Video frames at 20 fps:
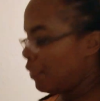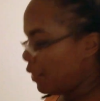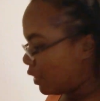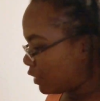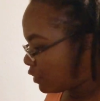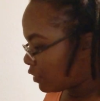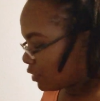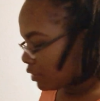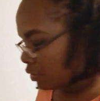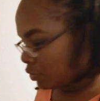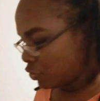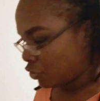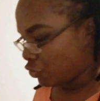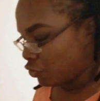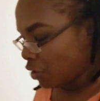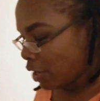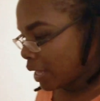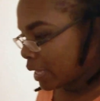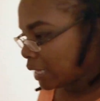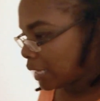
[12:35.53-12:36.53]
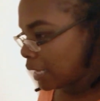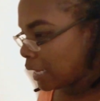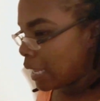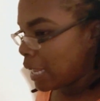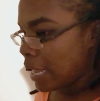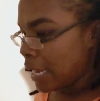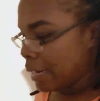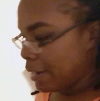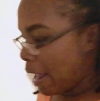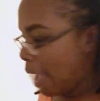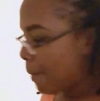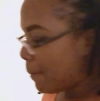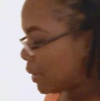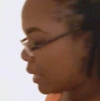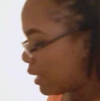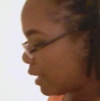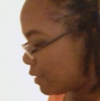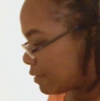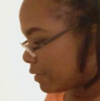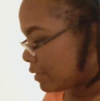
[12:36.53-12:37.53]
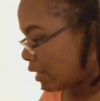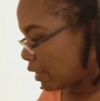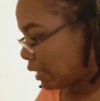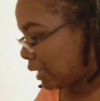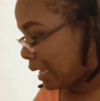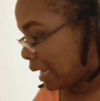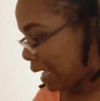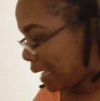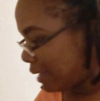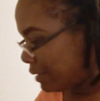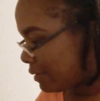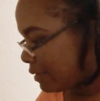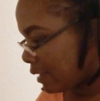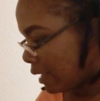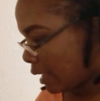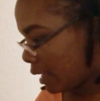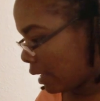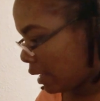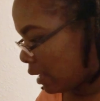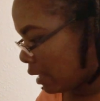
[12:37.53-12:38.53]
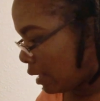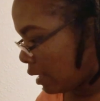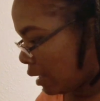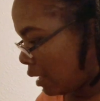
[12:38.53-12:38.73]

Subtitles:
they're still struggling. Not because they're lazy,